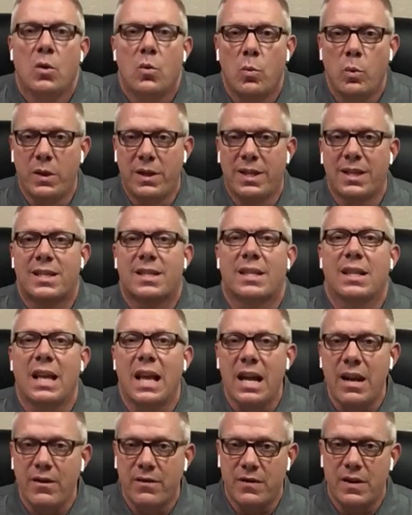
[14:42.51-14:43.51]
with the
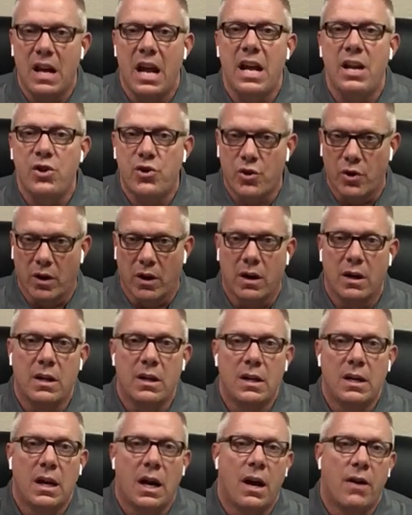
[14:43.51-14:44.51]
slave nature
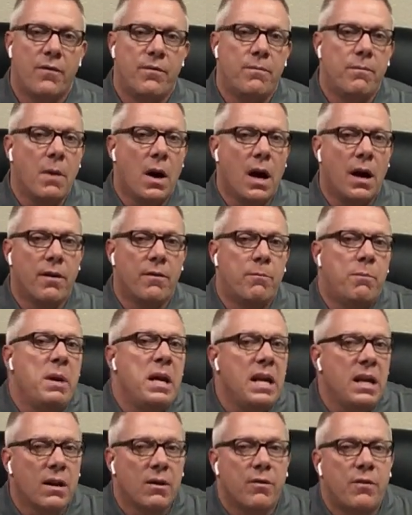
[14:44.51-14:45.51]
of, of
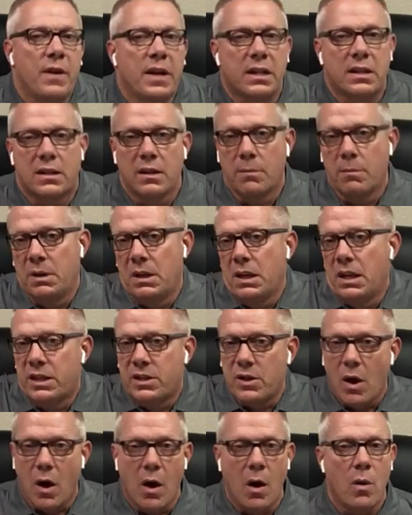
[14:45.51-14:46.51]
being a victim and it's
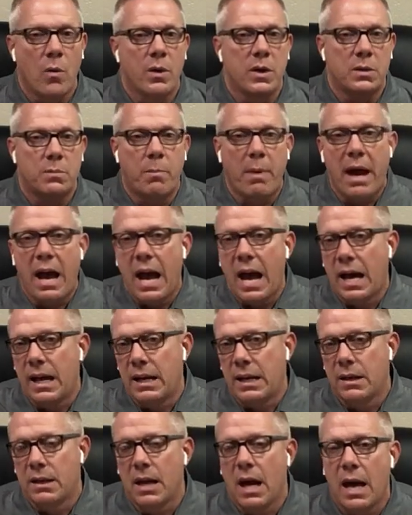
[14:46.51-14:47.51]
always bad
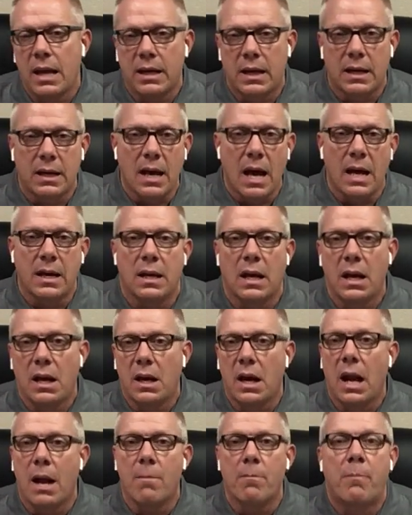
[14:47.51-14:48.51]
and da da da da.
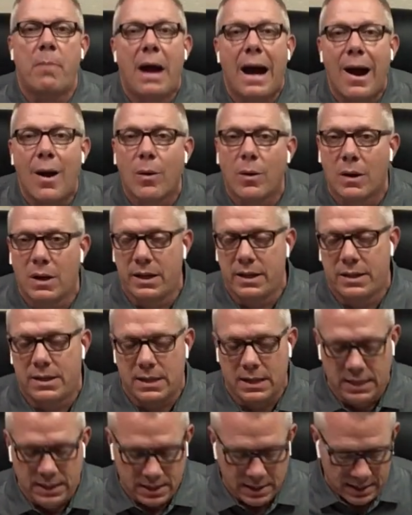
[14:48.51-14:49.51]
I'm powerless
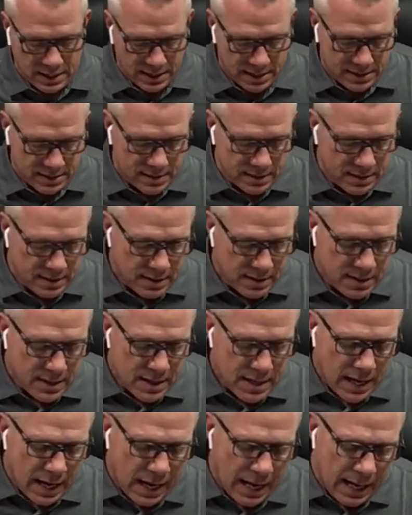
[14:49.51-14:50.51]
in this.
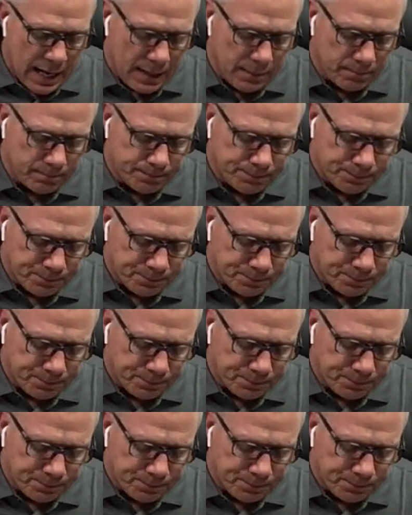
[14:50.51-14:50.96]
Um,